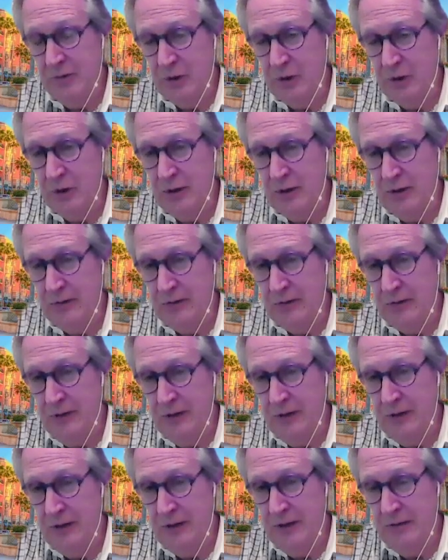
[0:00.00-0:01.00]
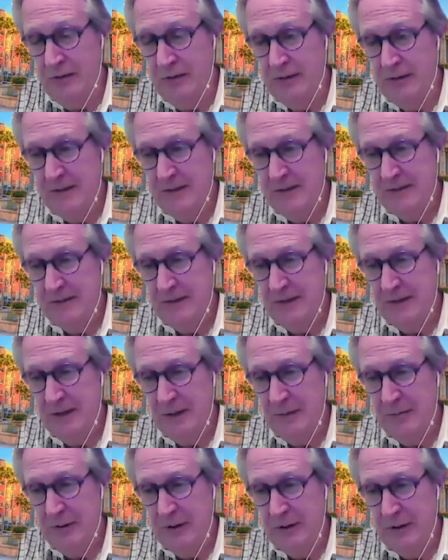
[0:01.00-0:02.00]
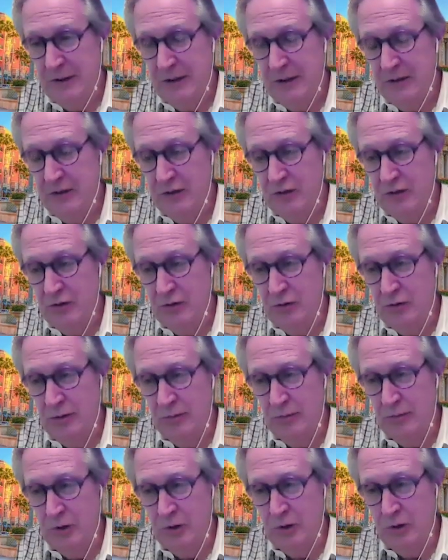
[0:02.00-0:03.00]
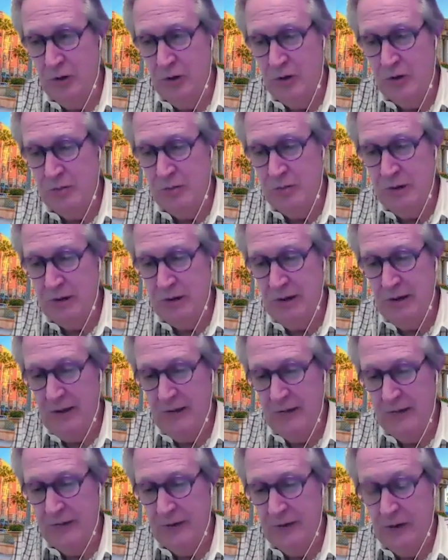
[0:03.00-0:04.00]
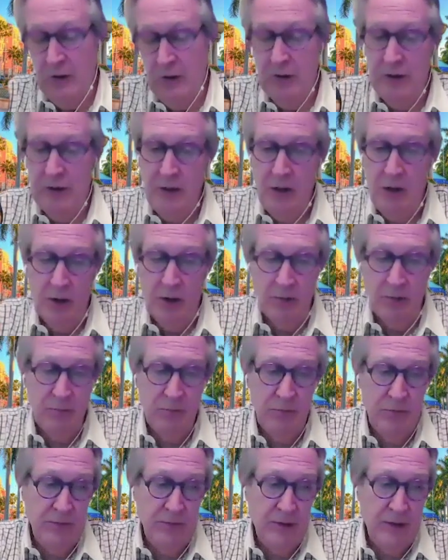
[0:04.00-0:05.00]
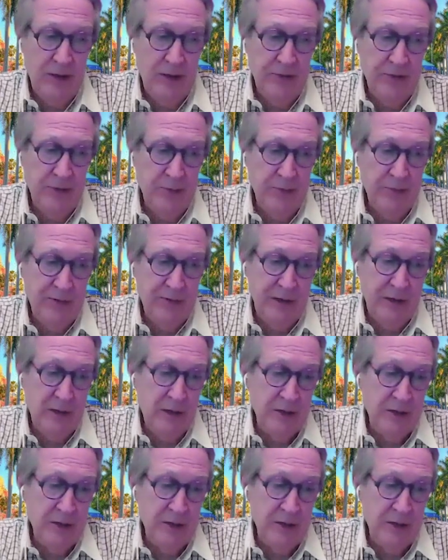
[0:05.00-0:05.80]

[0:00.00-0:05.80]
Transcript: you're going to see uh, begin to emerge because you already are with concepts like